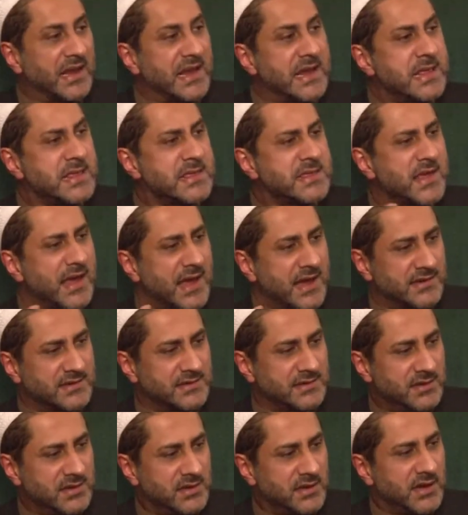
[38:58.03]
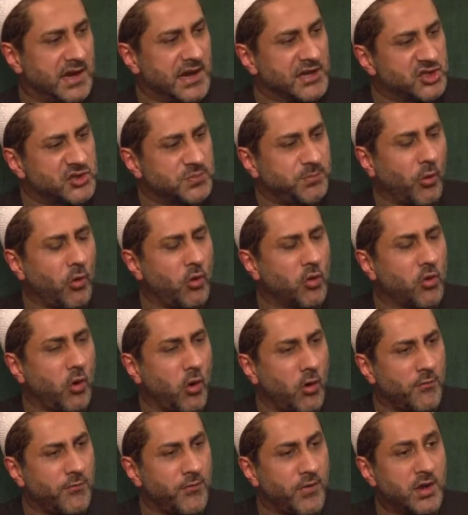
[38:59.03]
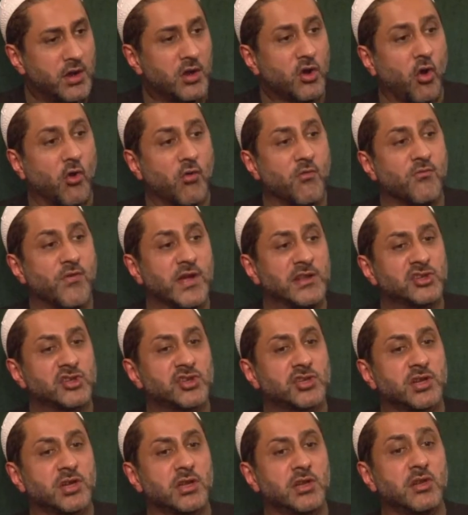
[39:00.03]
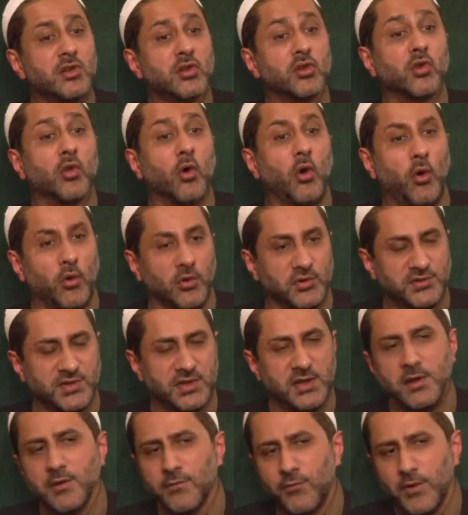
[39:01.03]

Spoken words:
In that, it spoke of conventional laws.